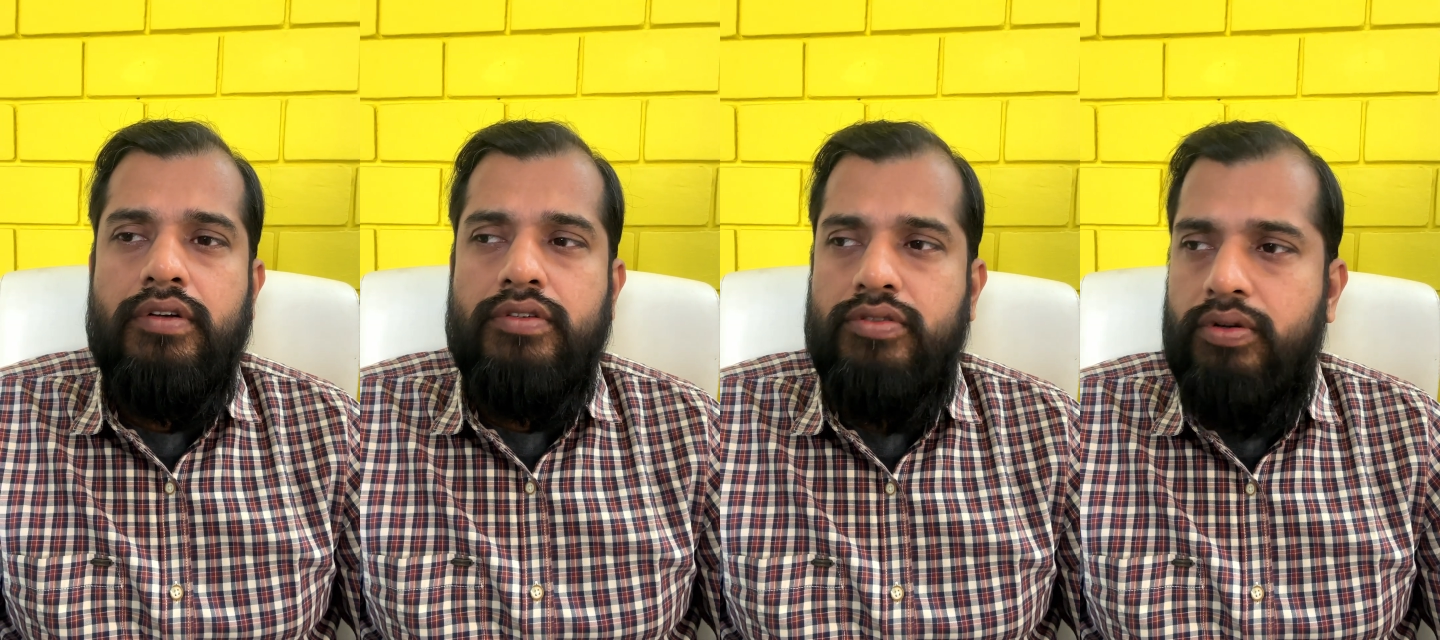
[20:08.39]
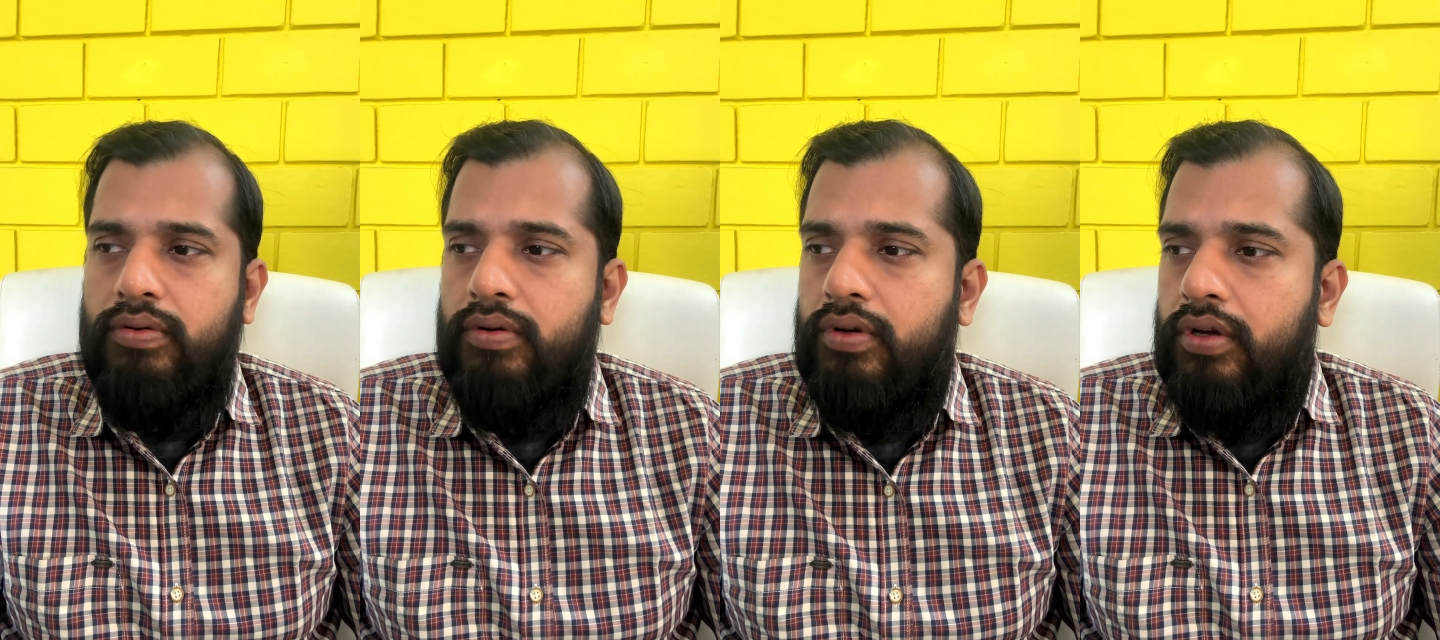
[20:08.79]
So
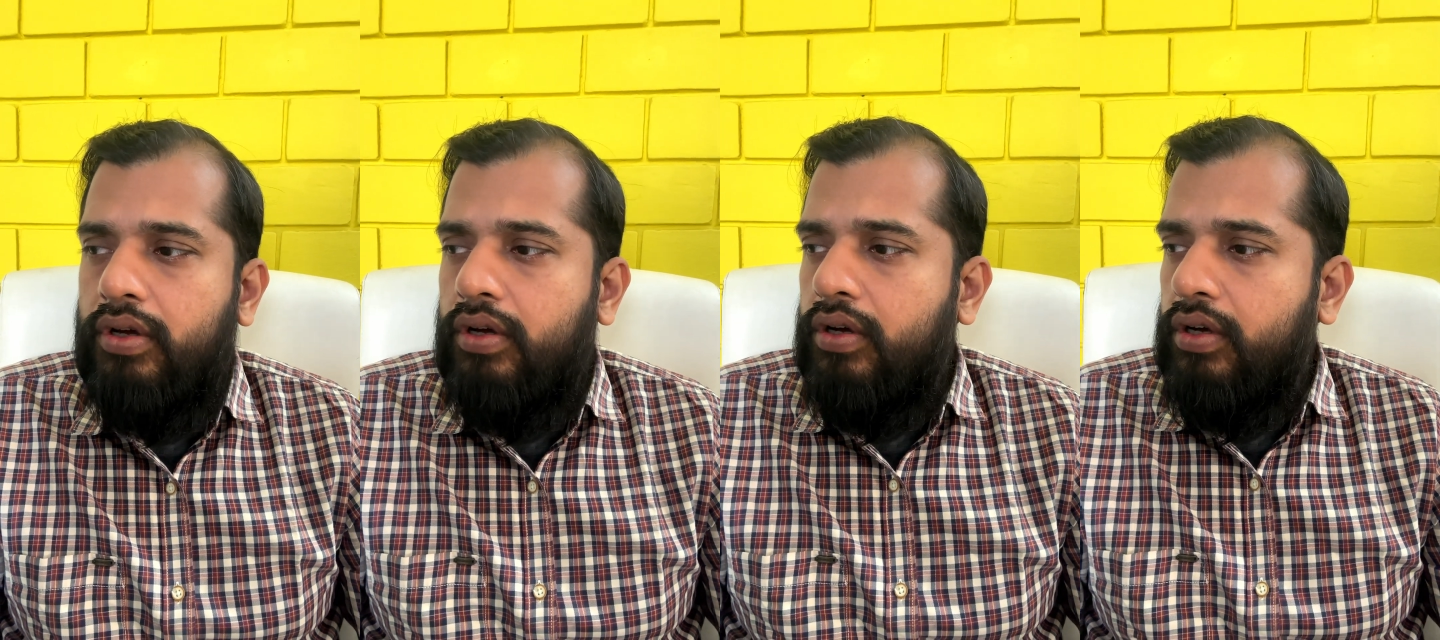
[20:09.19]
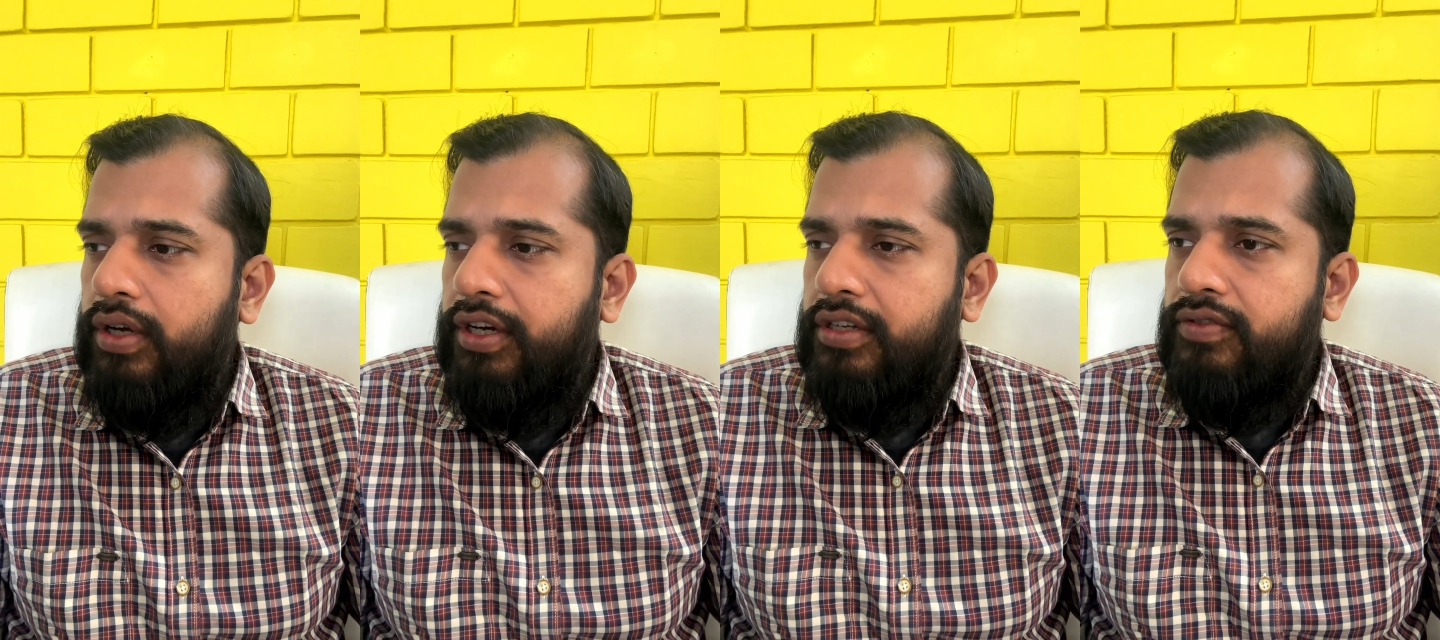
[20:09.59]

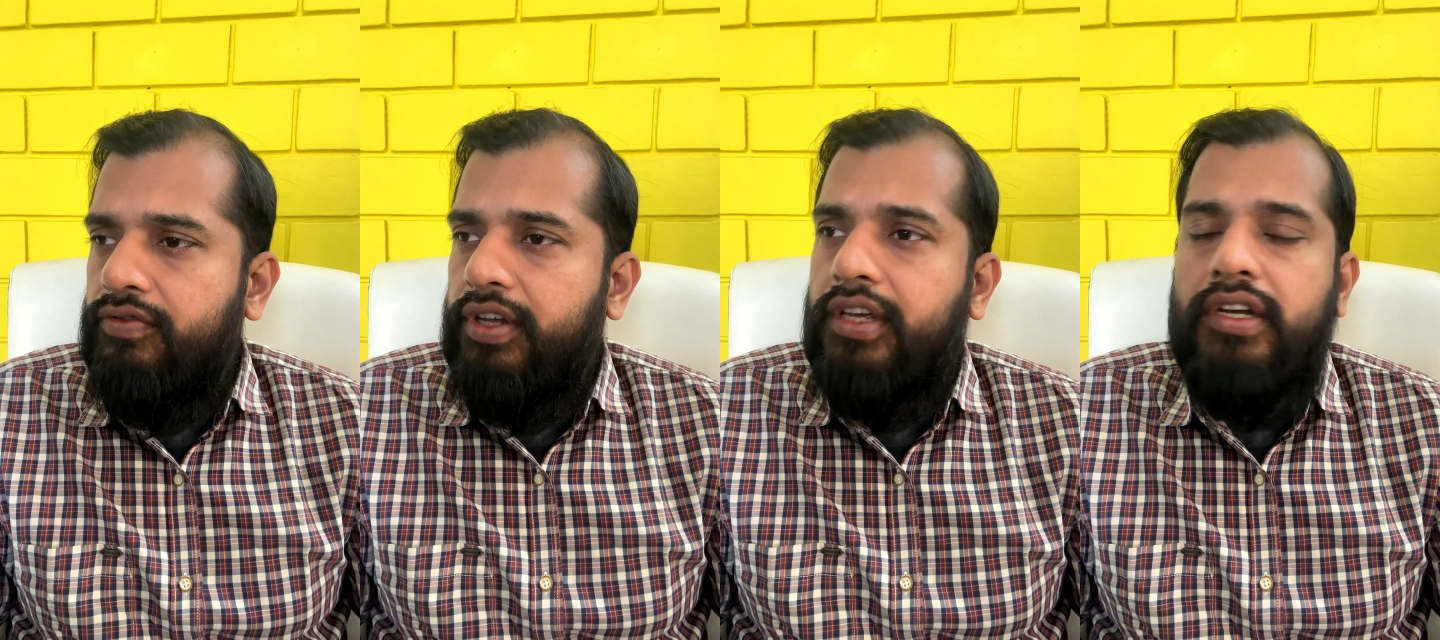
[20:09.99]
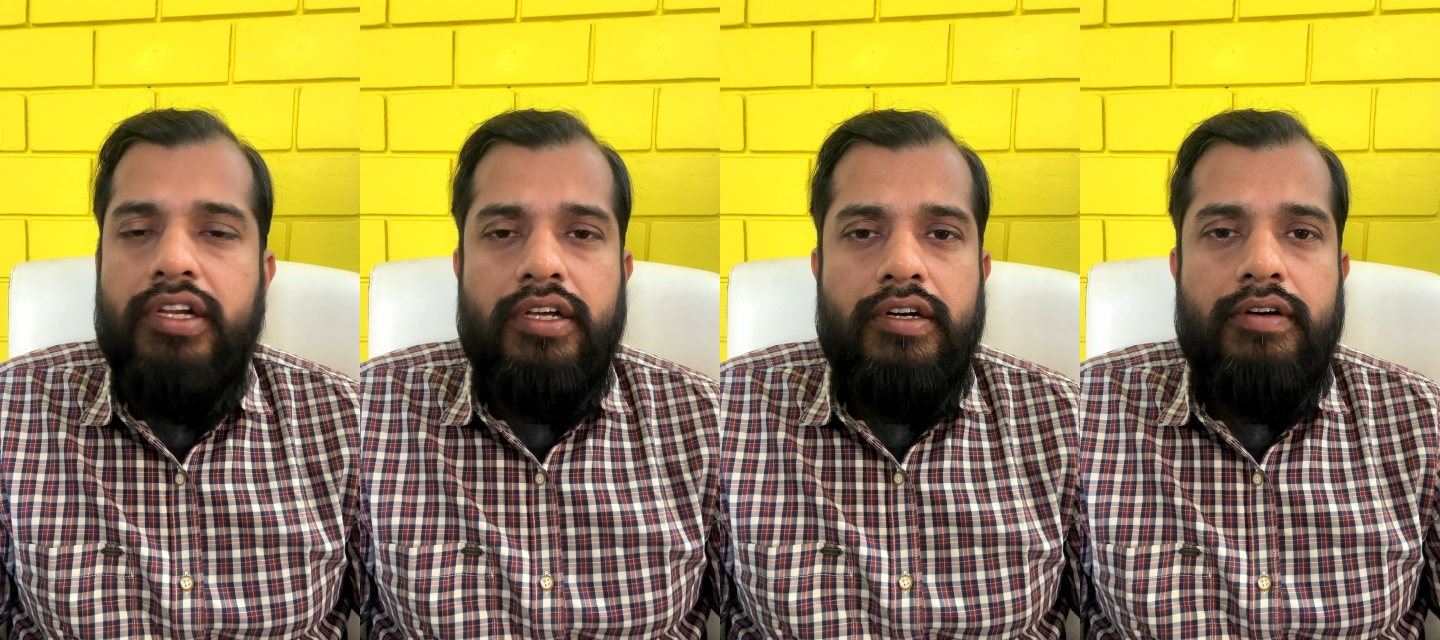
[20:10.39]
it is very
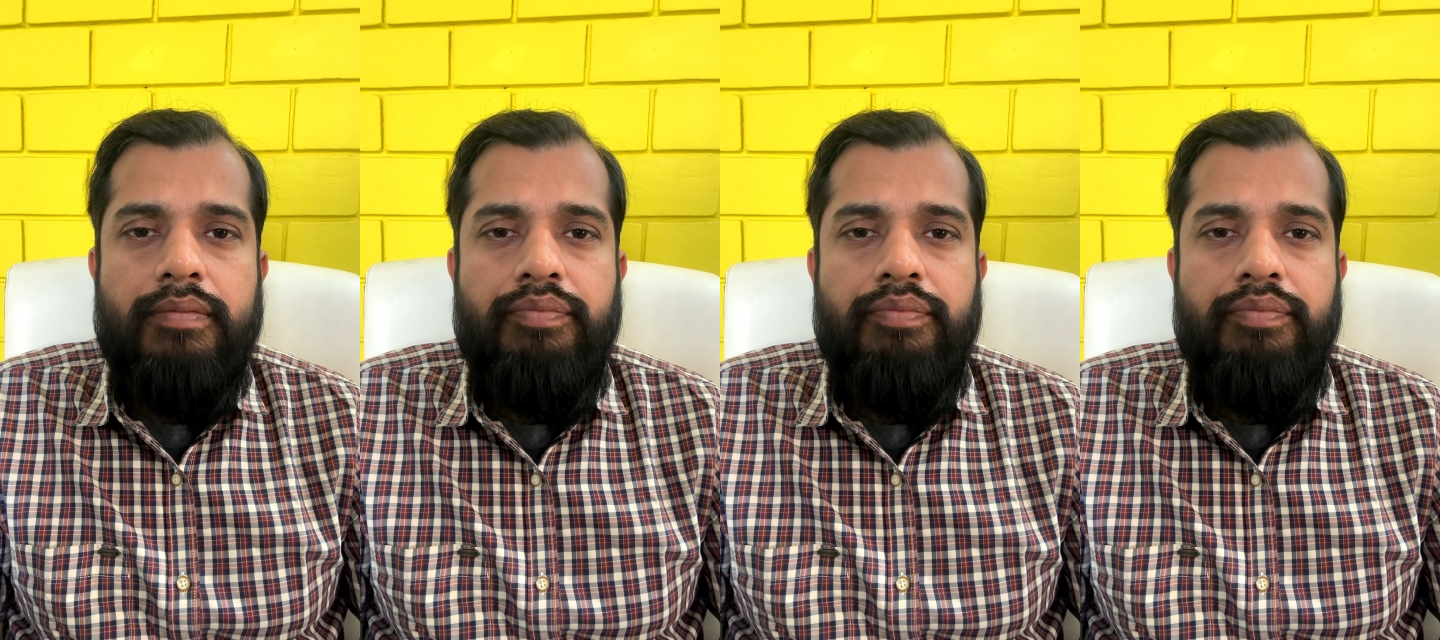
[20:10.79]
clear